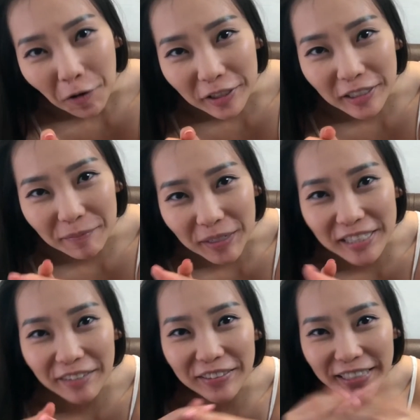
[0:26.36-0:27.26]
ordered
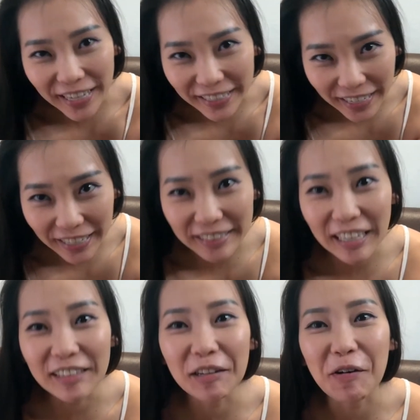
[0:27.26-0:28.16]
myself a cake, and
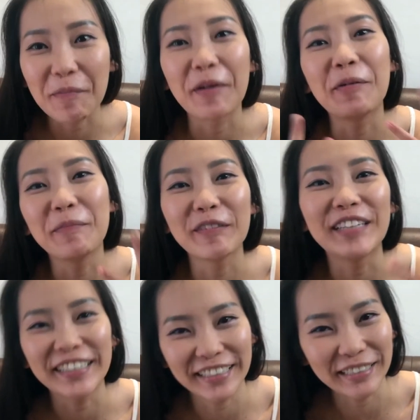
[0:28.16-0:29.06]
then cook my own
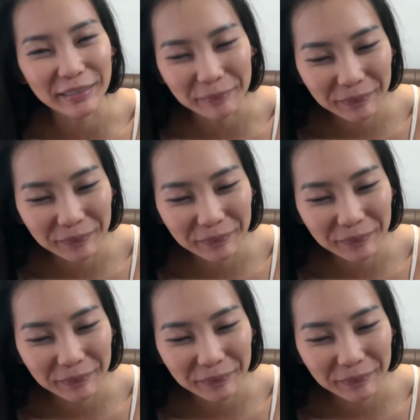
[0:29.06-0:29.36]
birthday dinner.